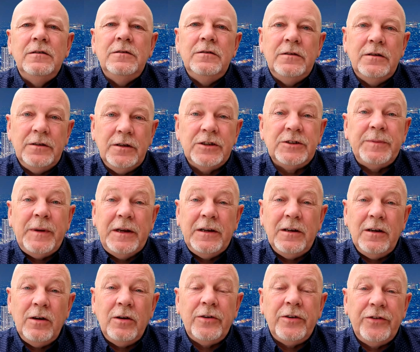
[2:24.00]
and I
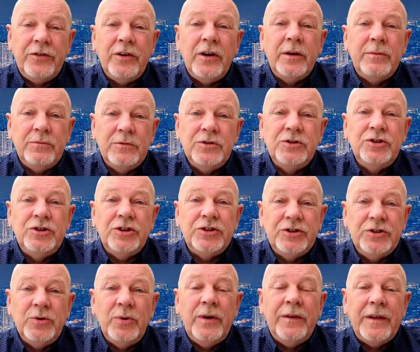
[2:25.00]
spent a lot of time
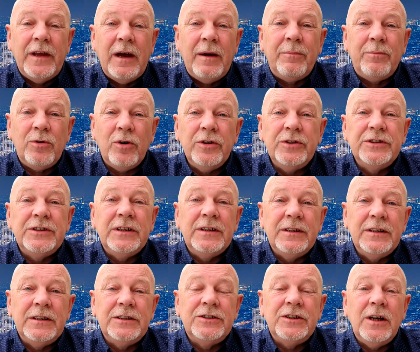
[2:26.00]
just doing that, pricing
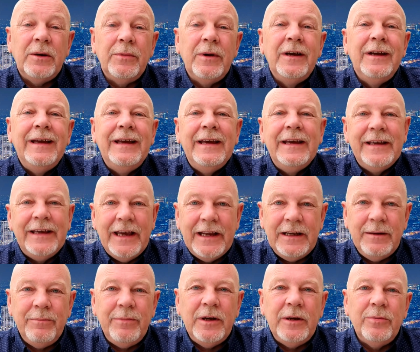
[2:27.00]
things up,
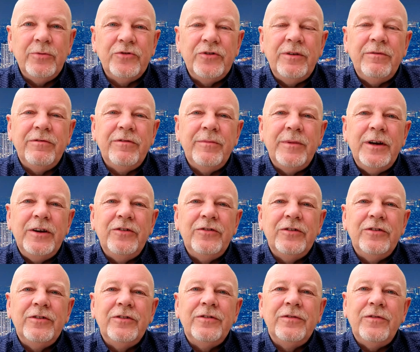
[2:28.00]
getting people's
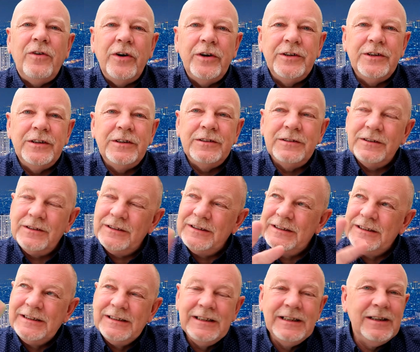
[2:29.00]
information, finding
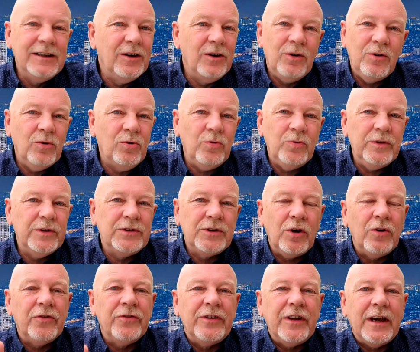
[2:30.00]
all the
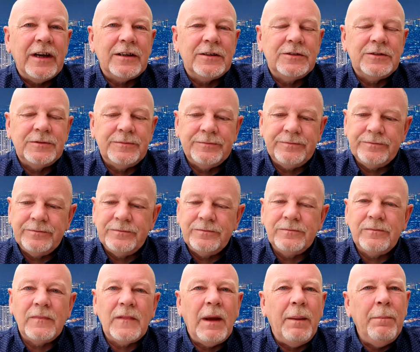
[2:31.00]
contacts.
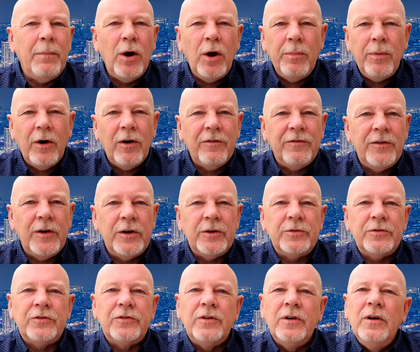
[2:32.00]
Mobile
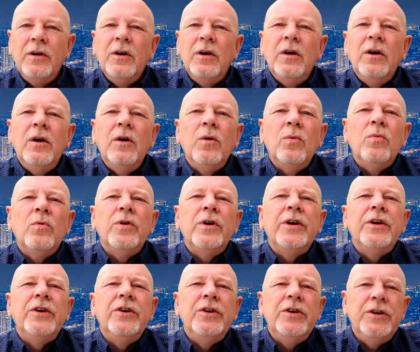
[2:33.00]
phones were
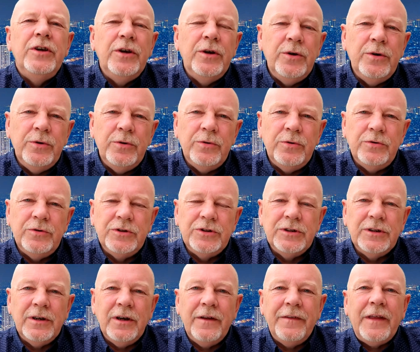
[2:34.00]

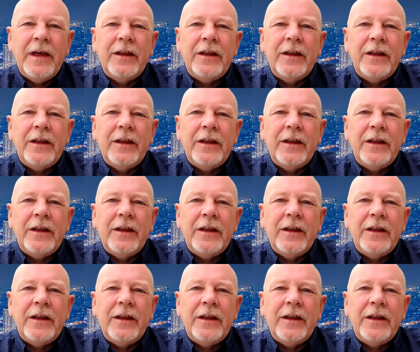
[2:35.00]
huge at